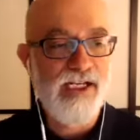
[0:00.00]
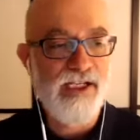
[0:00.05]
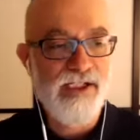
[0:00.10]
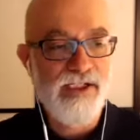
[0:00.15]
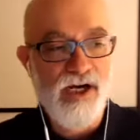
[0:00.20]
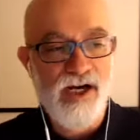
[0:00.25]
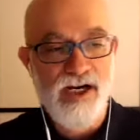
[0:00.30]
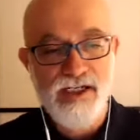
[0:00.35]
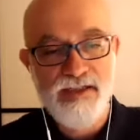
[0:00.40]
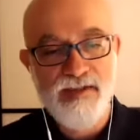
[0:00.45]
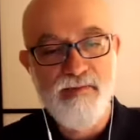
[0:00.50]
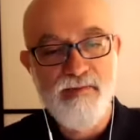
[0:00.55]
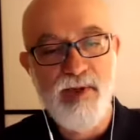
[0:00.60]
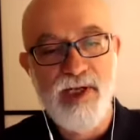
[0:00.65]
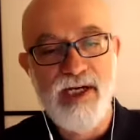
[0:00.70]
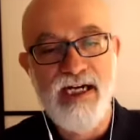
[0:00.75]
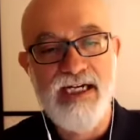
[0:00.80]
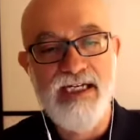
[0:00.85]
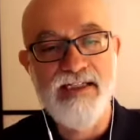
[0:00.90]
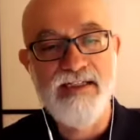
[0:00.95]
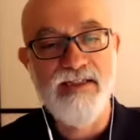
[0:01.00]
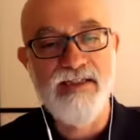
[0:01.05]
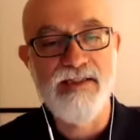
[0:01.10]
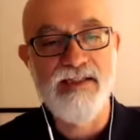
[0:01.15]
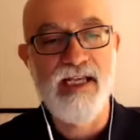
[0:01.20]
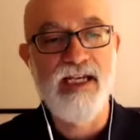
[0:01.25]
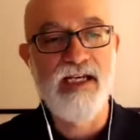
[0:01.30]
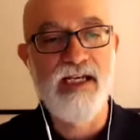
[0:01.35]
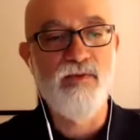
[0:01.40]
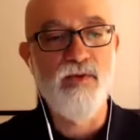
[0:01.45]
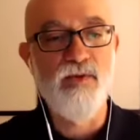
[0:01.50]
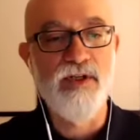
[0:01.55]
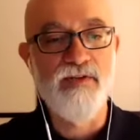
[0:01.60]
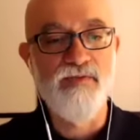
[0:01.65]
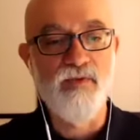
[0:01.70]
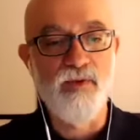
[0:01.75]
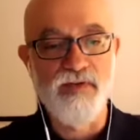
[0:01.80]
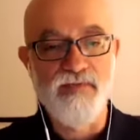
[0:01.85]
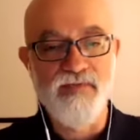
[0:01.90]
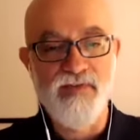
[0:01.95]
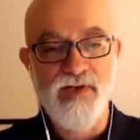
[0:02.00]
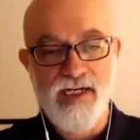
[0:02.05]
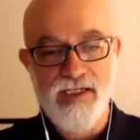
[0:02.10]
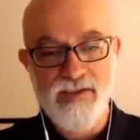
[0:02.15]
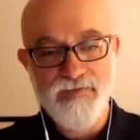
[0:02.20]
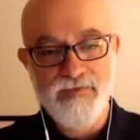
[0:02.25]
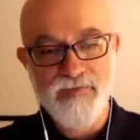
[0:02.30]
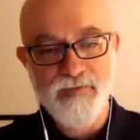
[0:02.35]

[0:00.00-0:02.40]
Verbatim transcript: Talks by Society 2045.